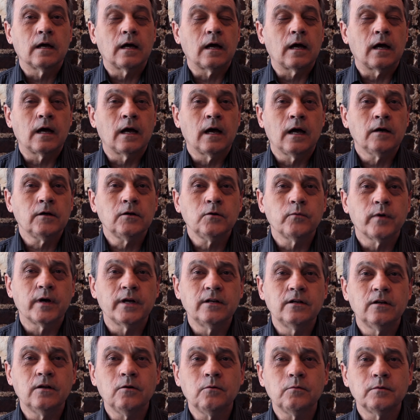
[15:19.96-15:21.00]
How do I
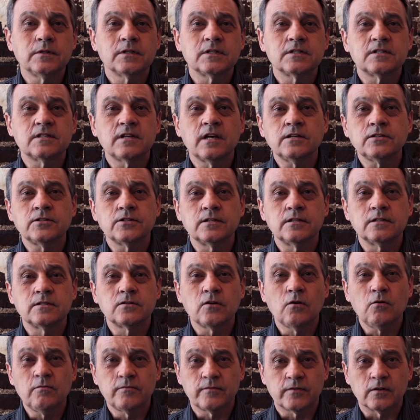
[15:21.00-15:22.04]
know when the session is
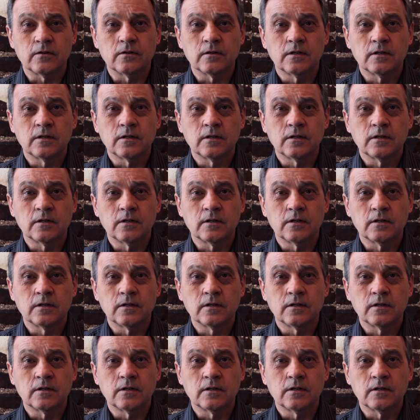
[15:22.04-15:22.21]
over?